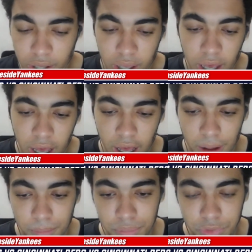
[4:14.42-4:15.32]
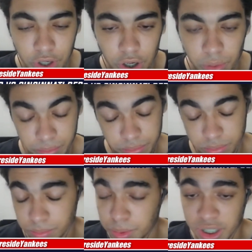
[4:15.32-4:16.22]
Um, you know,
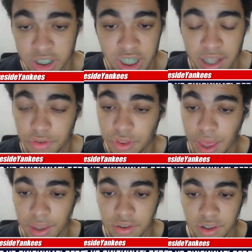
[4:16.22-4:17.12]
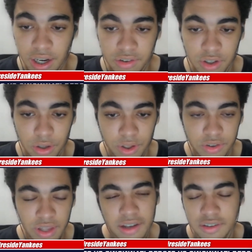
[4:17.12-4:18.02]
big chance for the Yankees to get a series,
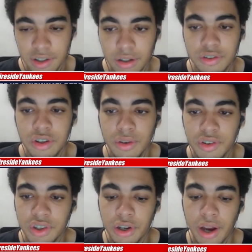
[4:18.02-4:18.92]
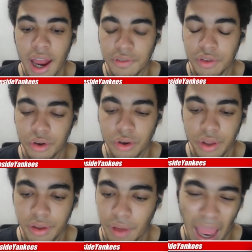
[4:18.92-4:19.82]
kind of steal a series here after
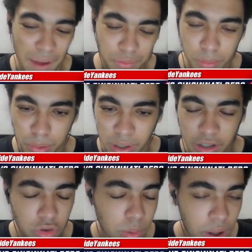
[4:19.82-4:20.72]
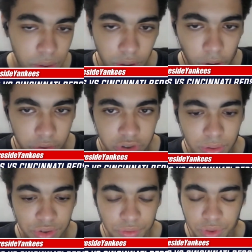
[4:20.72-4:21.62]
they haven't really played too well all
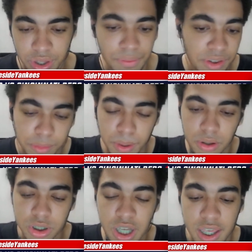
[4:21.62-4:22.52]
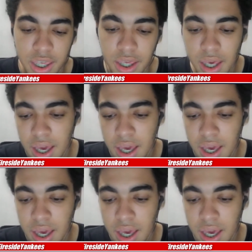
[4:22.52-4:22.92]
series. The defense has been a little shaky.